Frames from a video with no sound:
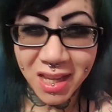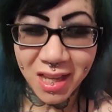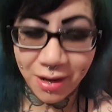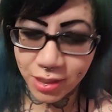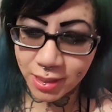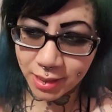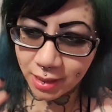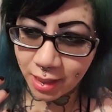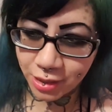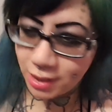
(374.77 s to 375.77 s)
I just
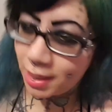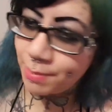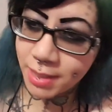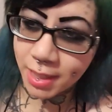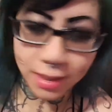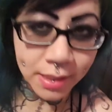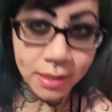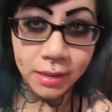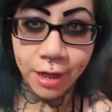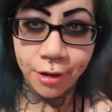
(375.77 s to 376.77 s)
kept seeing this
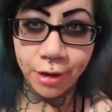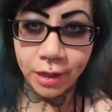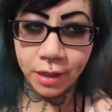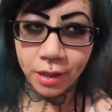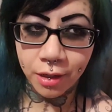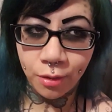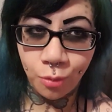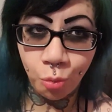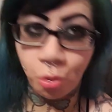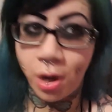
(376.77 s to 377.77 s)
glaring
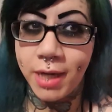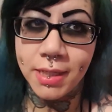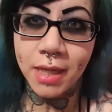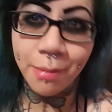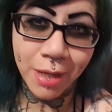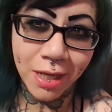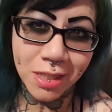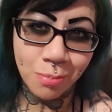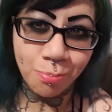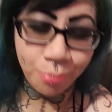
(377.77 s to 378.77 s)
white tummy
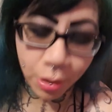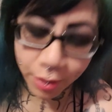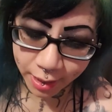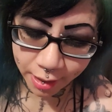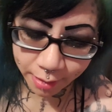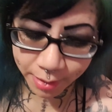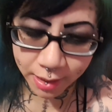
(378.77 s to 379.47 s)
just poking out at me,